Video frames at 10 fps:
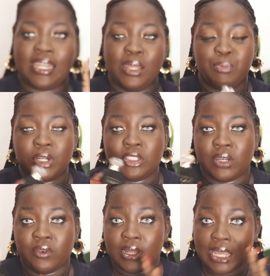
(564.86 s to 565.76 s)
and a bunch
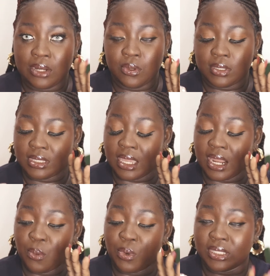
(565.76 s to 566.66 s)
of other notes
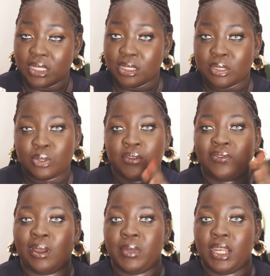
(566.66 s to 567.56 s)
that I wasn't so
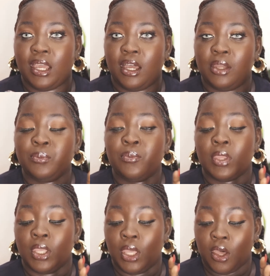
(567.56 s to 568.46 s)
familiar,
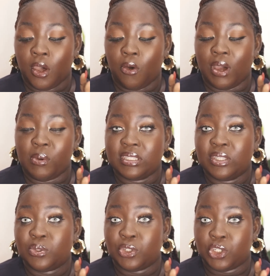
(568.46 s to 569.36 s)
or I
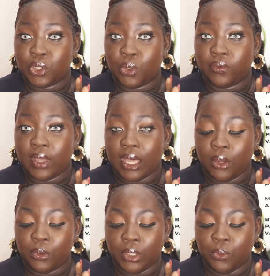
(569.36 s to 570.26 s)
wasn't so sure of
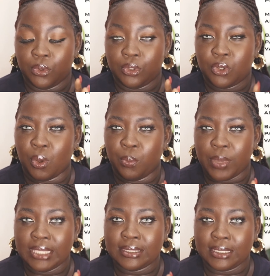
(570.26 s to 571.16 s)
how it would
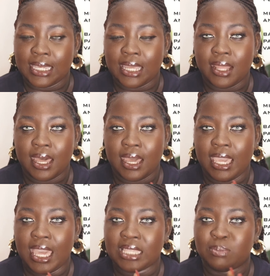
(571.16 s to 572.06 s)
combine together.
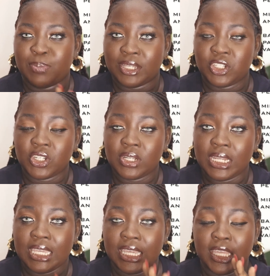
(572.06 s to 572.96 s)
It has
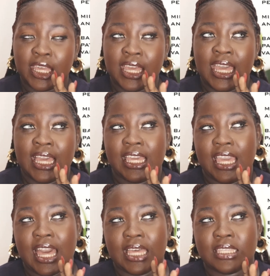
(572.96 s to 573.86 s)
patchouli,
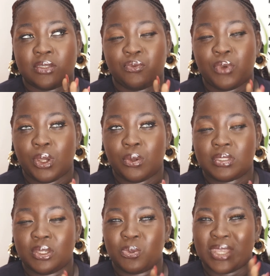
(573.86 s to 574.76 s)
it has
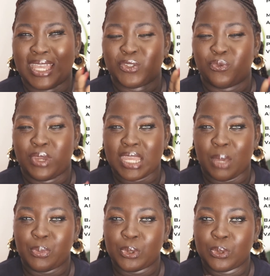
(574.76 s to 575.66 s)
rose, it also has red
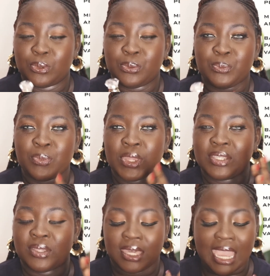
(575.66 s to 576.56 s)
apple.
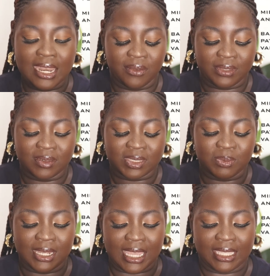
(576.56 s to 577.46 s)
So it kind of gives
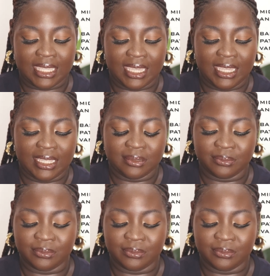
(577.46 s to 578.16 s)
me like a